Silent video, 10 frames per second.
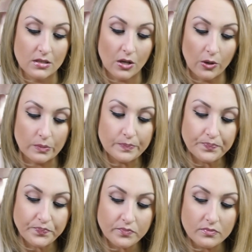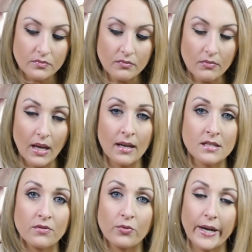So
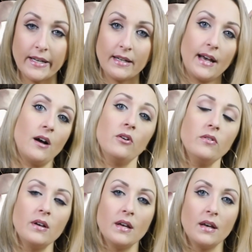as of right now,